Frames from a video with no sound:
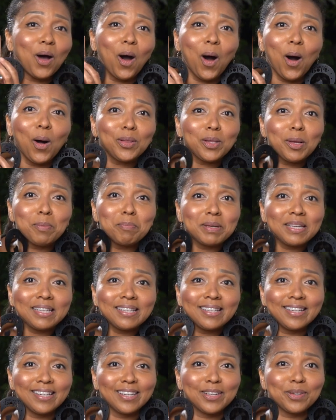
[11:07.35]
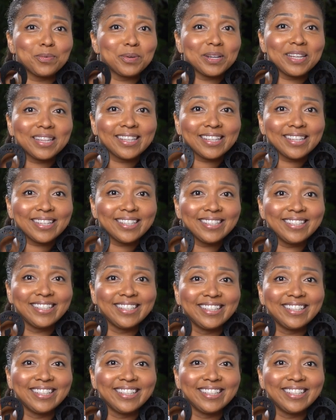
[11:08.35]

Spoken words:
all up in here with it.